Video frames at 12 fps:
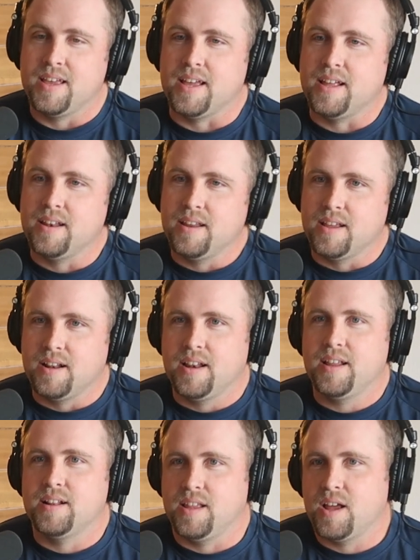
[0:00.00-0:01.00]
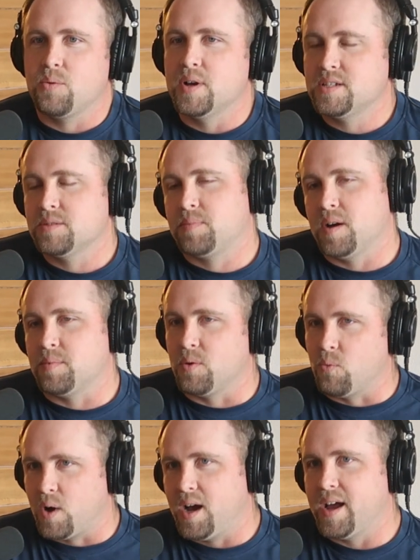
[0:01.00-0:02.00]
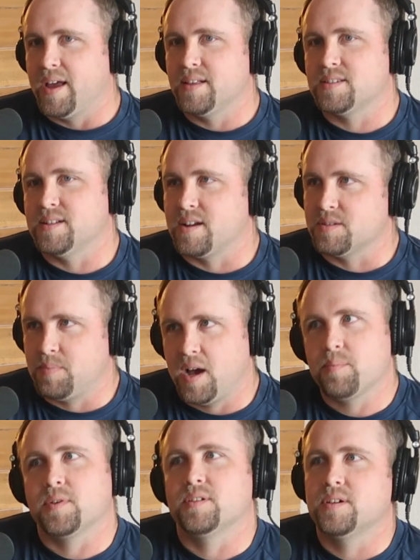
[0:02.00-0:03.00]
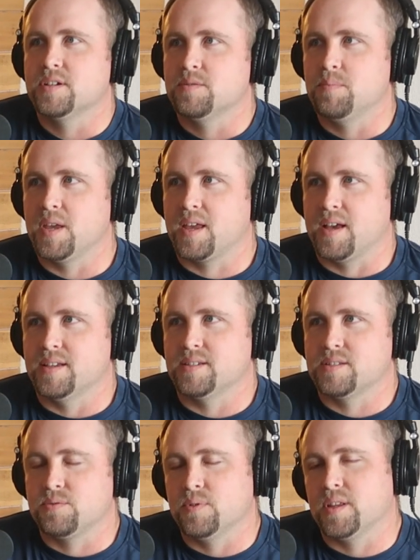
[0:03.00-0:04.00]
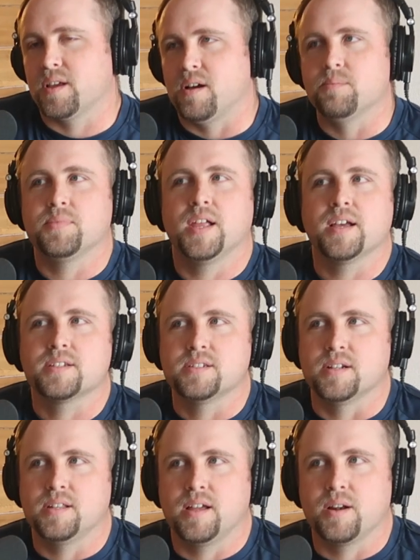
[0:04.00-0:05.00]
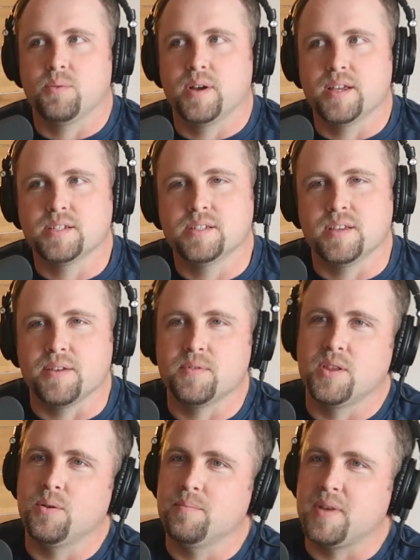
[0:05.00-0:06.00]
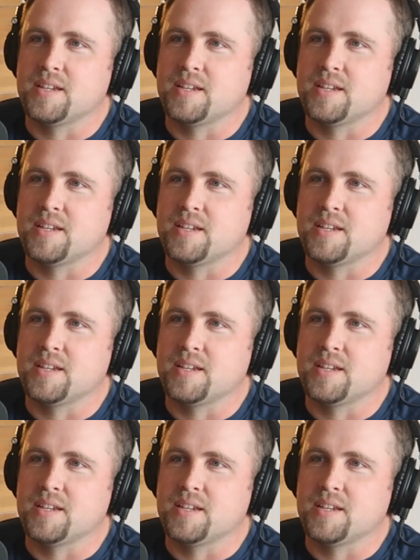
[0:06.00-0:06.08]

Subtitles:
And in a lot of ways, it's probably why it's not as popular. It's because it's really complex in a lot of ways, even though it may